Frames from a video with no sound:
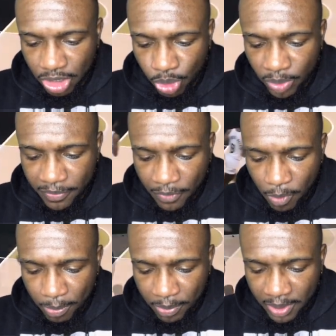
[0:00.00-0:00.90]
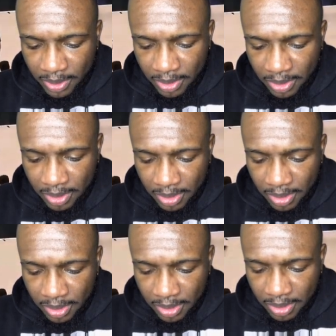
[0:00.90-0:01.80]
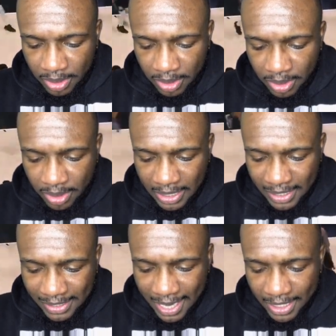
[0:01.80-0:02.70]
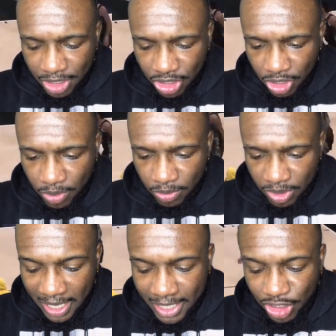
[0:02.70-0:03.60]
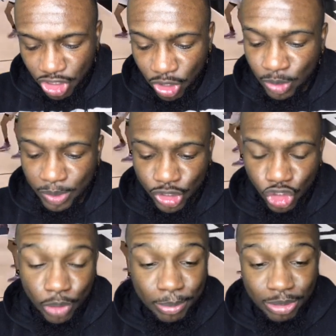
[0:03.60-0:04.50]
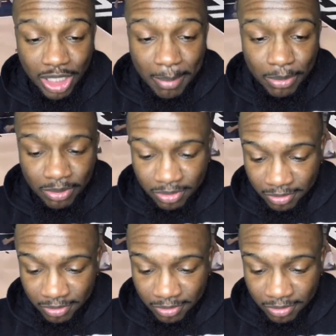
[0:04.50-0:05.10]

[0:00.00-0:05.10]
24 points. Is that Tyus Jones? Tyus Jones with a triple double.